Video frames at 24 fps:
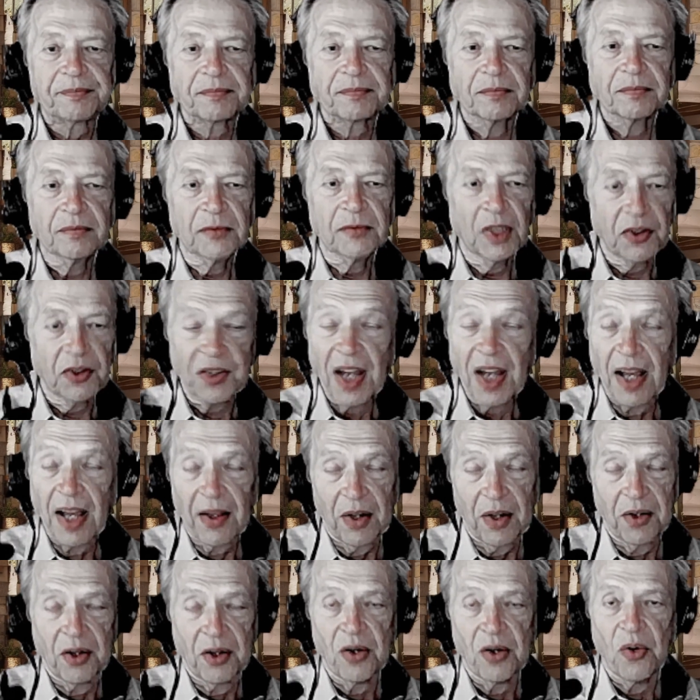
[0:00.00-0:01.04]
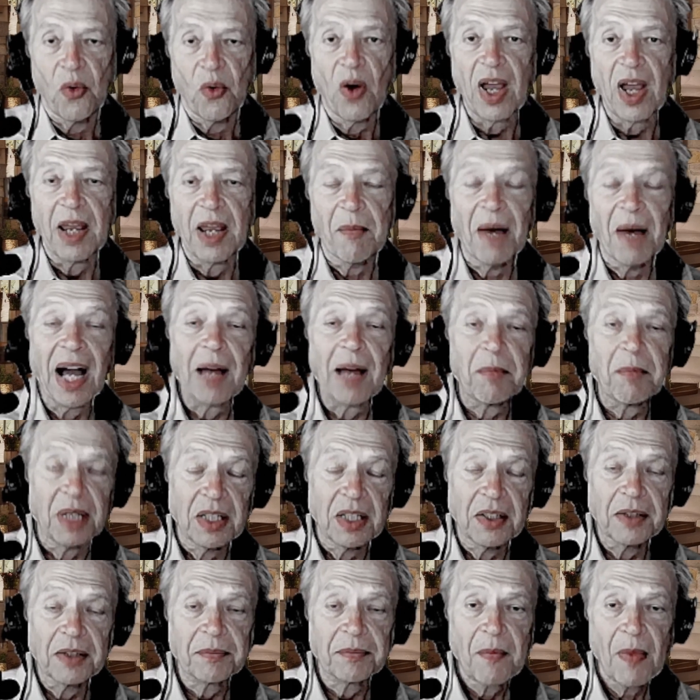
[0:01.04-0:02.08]
it's not going to go away, in my
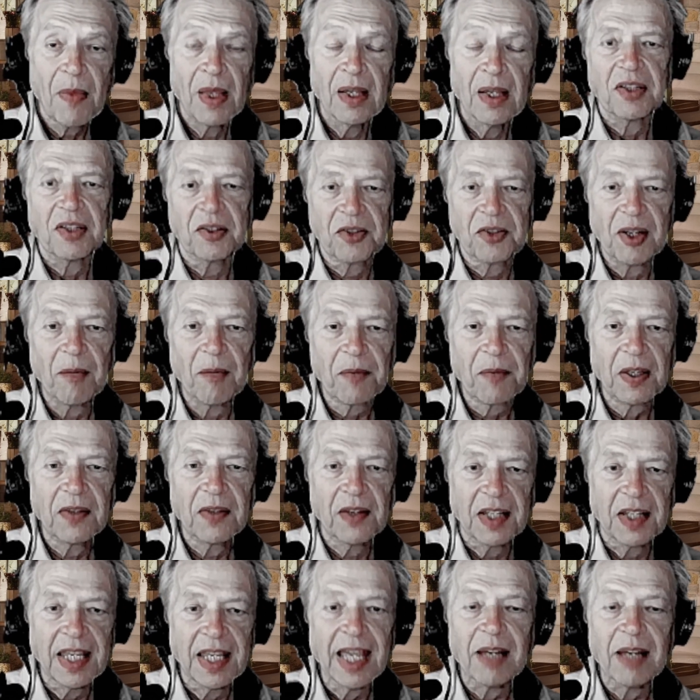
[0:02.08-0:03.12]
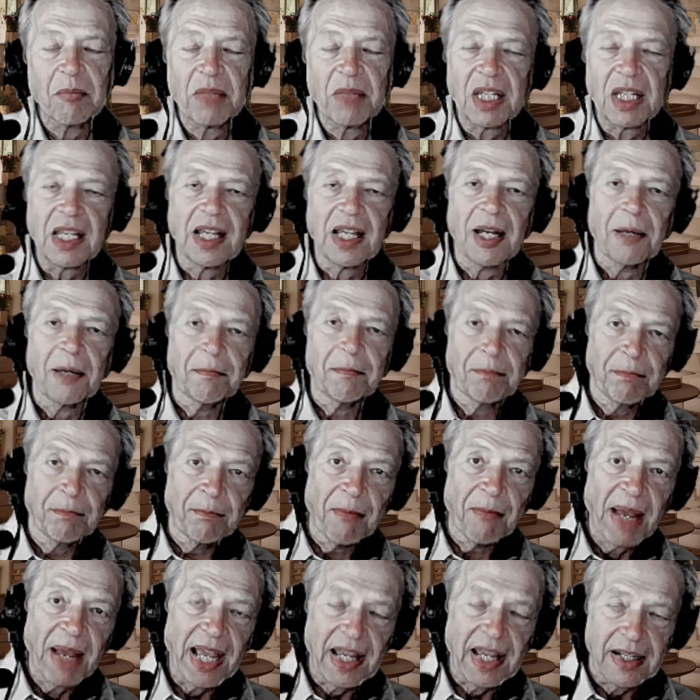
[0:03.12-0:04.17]
opinion. It's something that can be
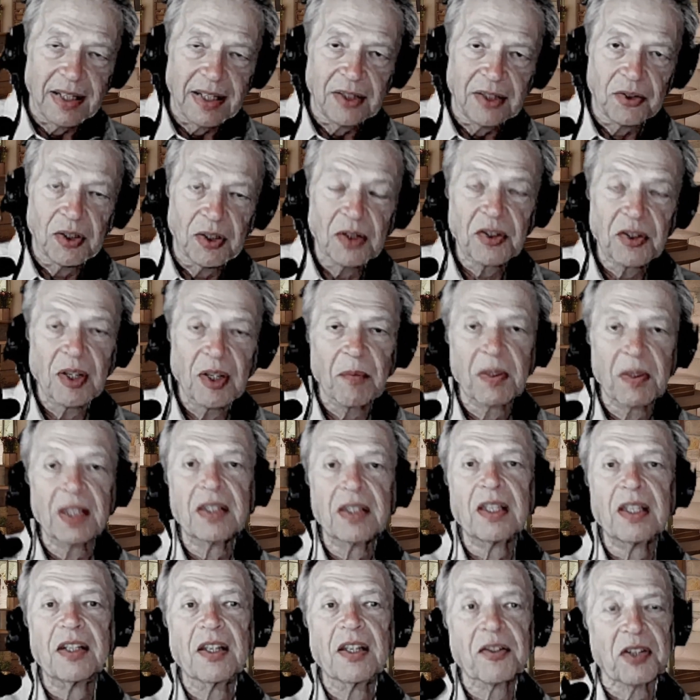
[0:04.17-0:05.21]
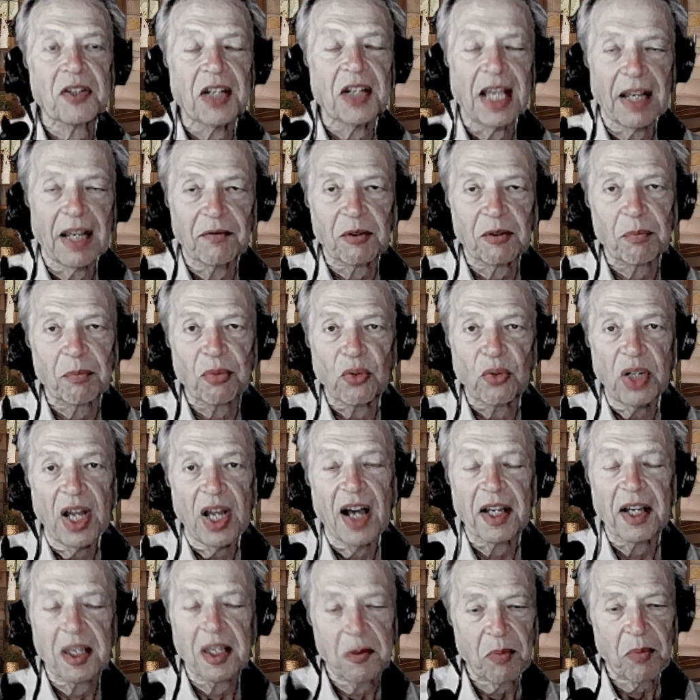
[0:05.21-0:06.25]
managed. It's something that doesn't have to
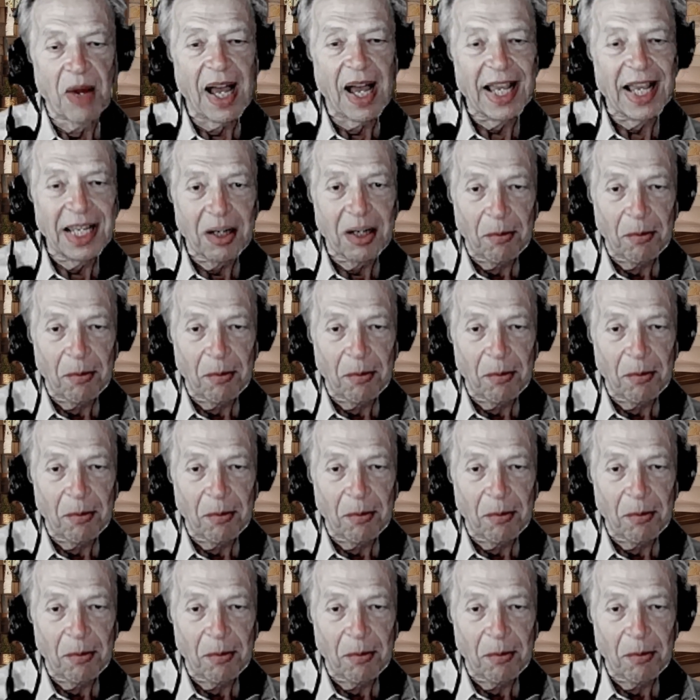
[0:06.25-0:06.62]
preoccupy your